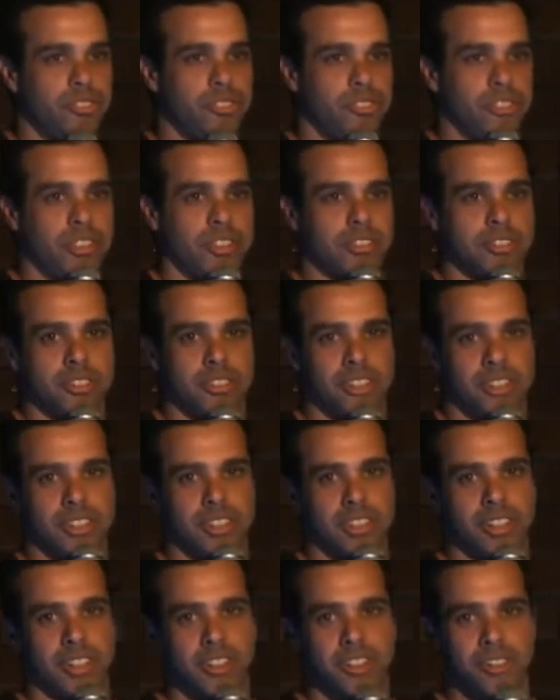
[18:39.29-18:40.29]
just
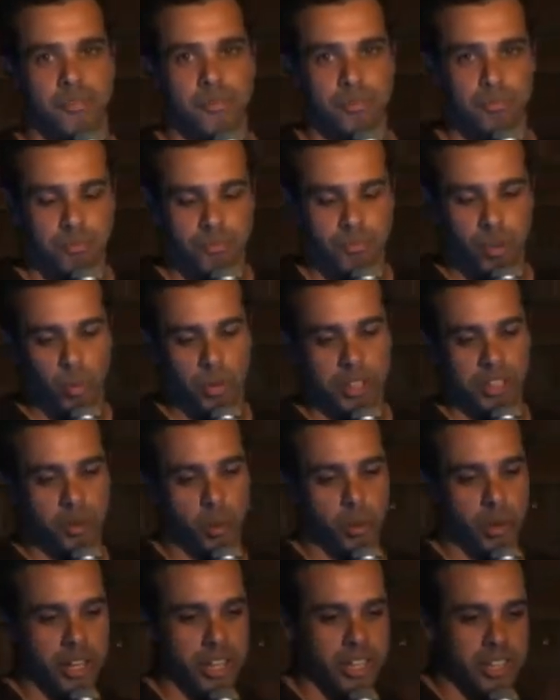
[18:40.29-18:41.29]
went
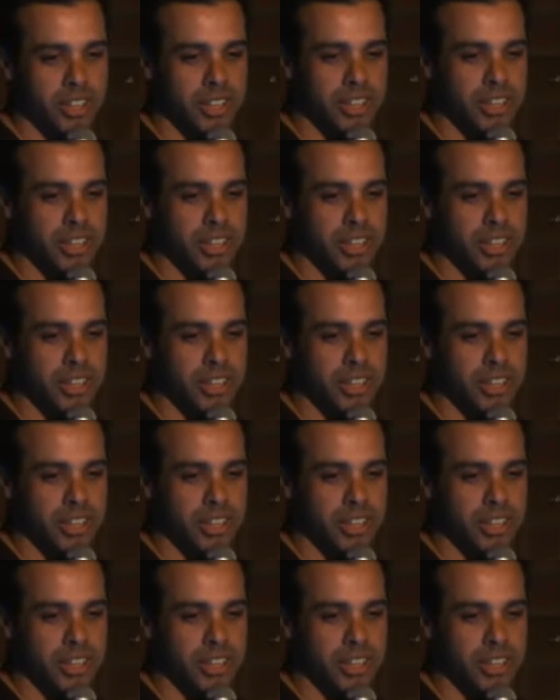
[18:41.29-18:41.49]
away.